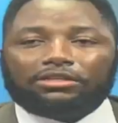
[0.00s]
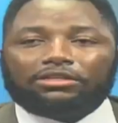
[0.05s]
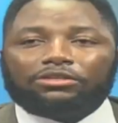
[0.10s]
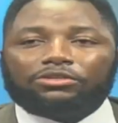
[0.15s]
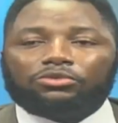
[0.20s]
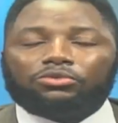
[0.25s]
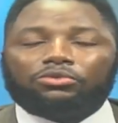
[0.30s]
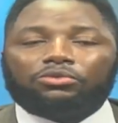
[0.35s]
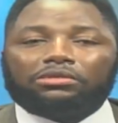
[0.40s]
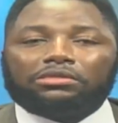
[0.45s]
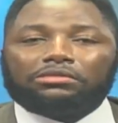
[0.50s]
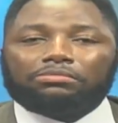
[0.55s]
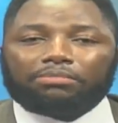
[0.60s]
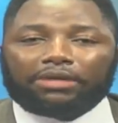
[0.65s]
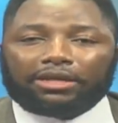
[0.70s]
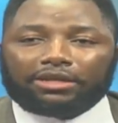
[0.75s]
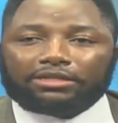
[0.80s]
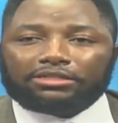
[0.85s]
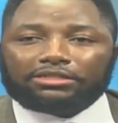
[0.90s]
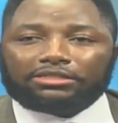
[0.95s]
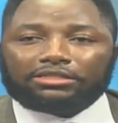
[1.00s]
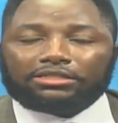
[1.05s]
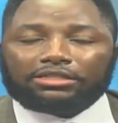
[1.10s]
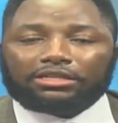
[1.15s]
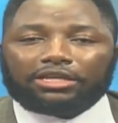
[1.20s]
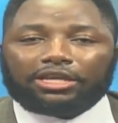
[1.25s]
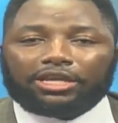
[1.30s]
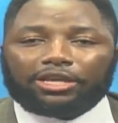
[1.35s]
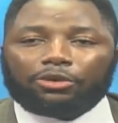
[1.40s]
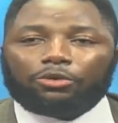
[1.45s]
is to respect
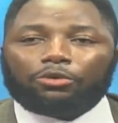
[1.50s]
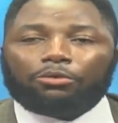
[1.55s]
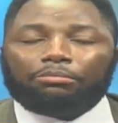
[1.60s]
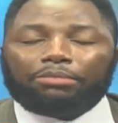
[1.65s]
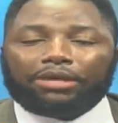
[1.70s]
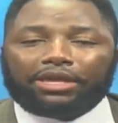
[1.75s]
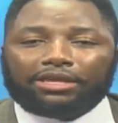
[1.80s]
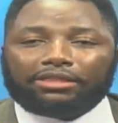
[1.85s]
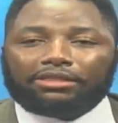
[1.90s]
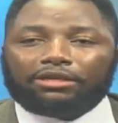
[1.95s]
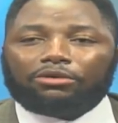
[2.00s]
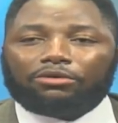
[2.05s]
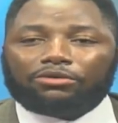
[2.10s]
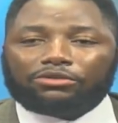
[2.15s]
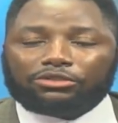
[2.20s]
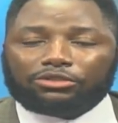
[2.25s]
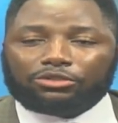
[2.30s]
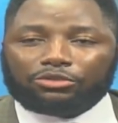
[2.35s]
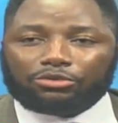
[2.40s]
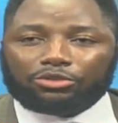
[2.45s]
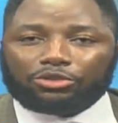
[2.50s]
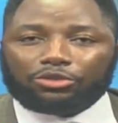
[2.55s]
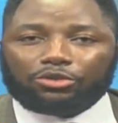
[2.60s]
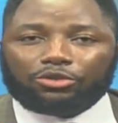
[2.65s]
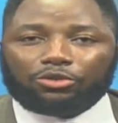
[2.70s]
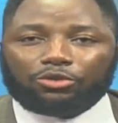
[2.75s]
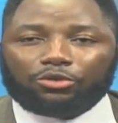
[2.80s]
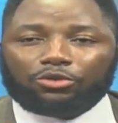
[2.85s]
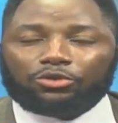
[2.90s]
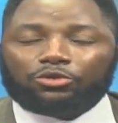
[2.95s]
and obey the
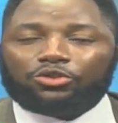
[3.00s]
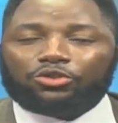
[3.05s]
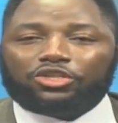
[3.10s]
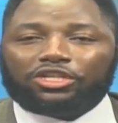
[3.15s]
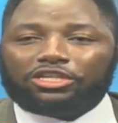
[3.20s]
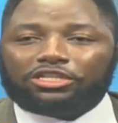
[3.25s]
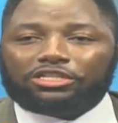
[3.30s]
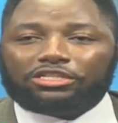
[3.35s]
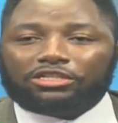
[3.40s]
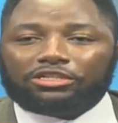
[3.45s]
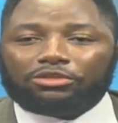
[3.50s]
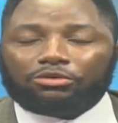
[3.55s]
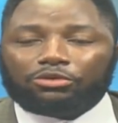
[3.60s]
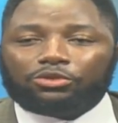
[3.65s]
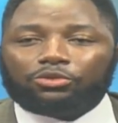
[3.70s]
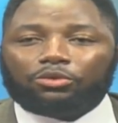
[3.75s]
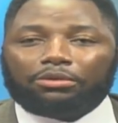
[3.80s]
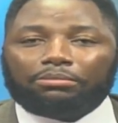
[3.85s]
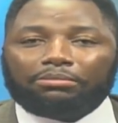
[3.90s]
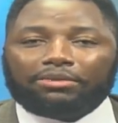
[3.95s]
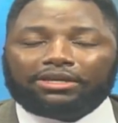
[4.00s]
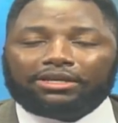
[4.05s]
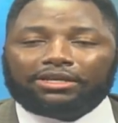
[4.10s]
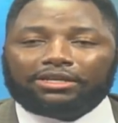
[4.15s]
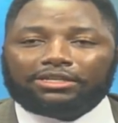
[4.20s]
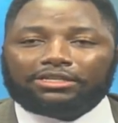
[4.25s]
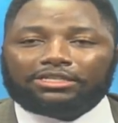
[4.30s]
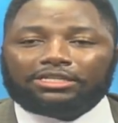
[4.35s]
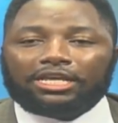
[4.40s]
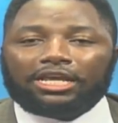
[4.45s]
Constitution, not to change it, not to amend
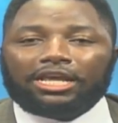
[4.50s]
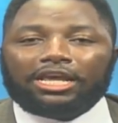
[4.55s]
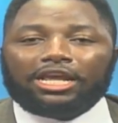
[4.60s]
it.